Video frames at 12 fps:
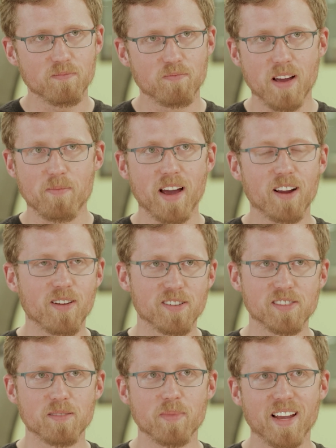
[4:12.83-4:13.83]
My
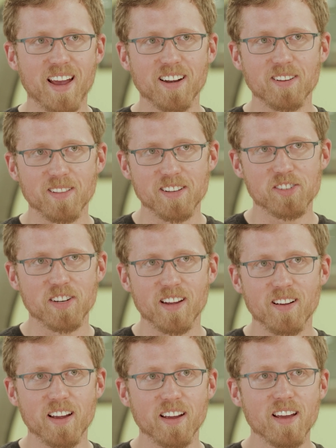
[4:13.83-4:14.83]
background's in mechanical
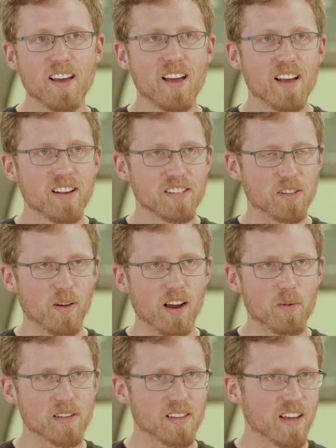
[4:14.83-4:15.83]
engineering, so I
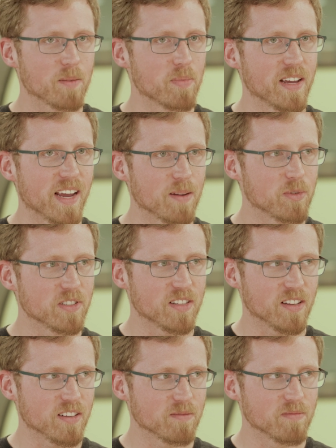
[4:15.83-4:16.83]
always like being able
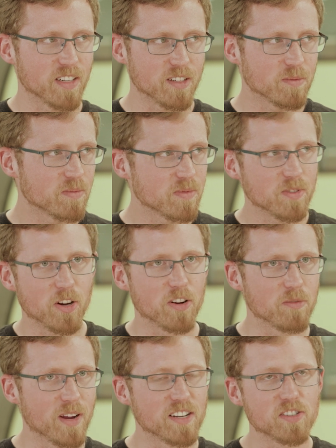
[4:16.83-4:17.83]
to
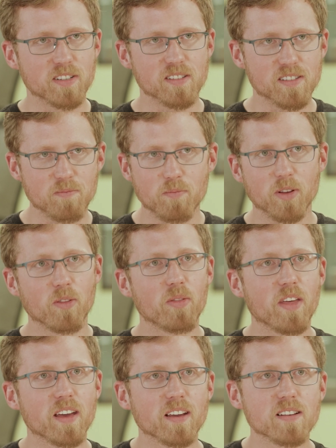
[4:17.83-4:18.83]
turn wrenches and build
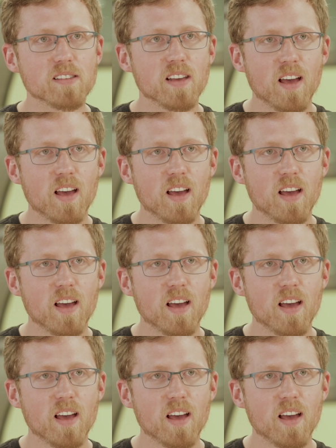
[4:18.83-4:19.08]
things.